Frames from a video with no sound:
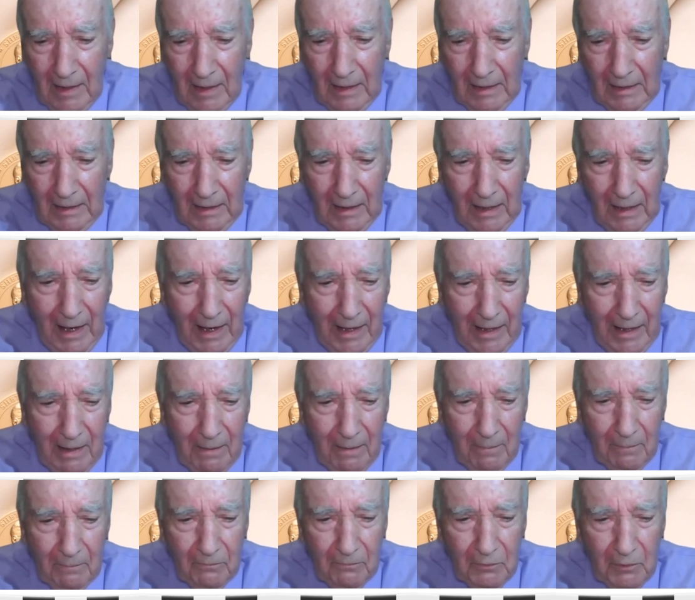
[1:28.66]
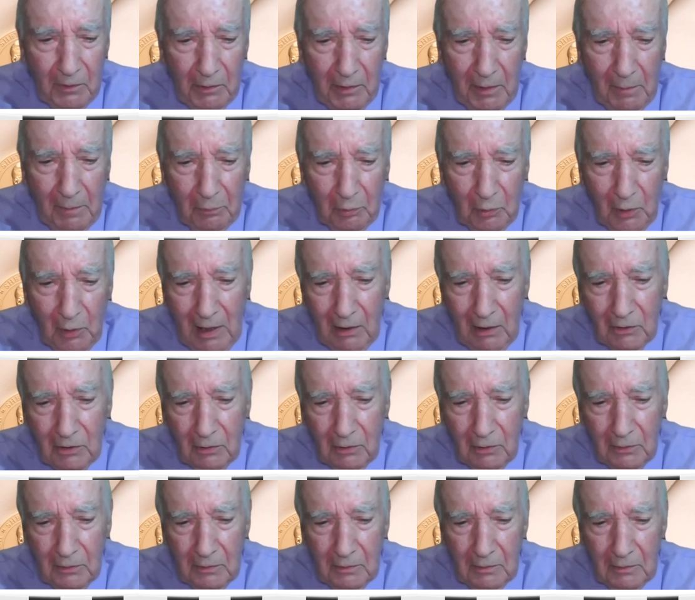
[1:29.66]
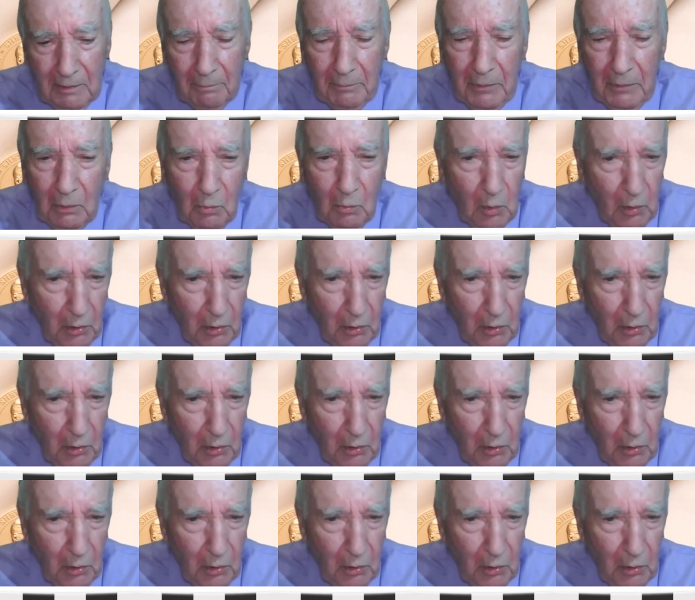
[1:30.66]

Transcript: I am very proud to have been